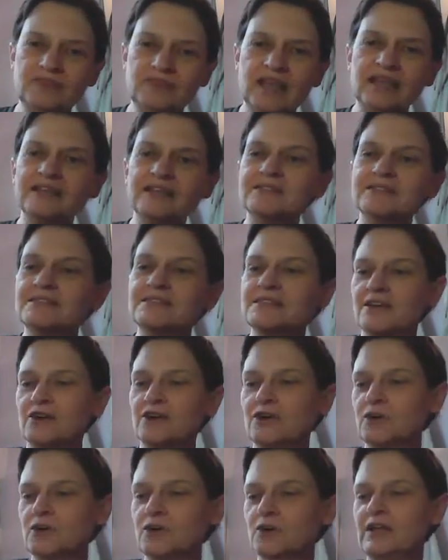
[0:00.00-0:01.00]
And
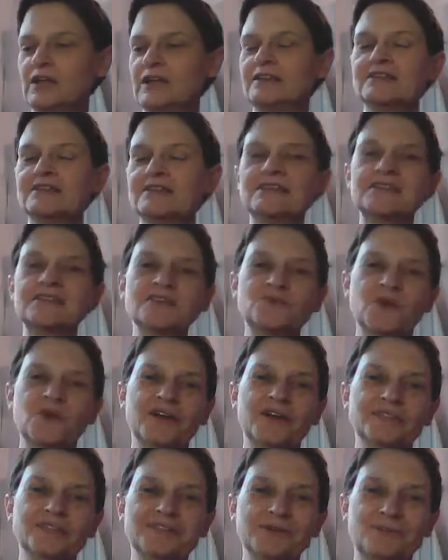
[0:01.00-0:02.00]
so this is
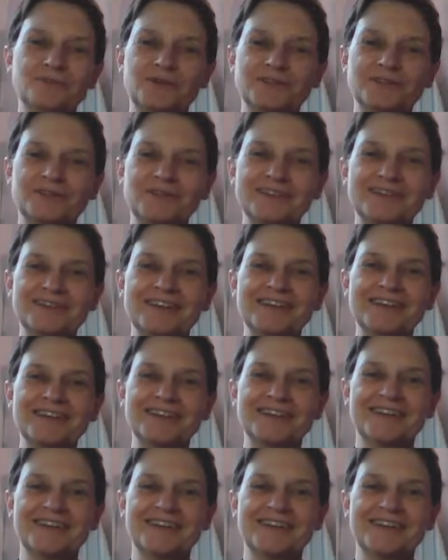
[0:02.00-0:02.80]
what the zipper looks like.